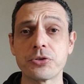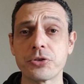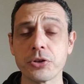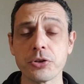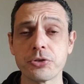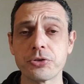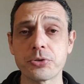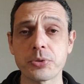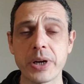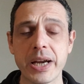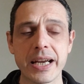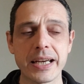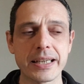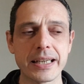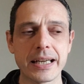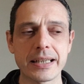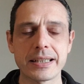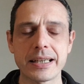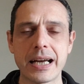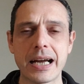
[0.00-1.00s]
so strained
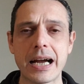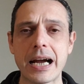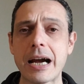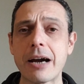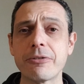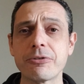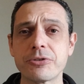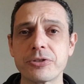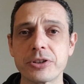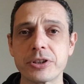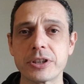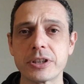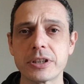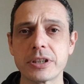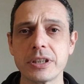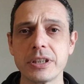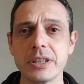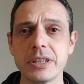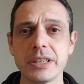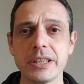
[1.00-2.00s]
that
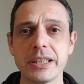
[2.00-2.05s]
after,